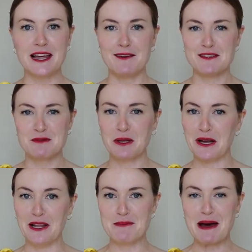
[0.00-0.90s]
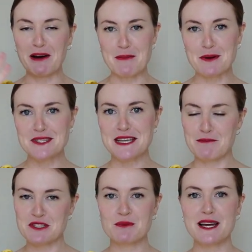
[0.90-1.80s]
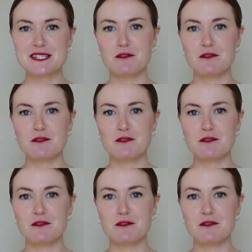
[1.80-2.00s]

Life is really all about our perception, right?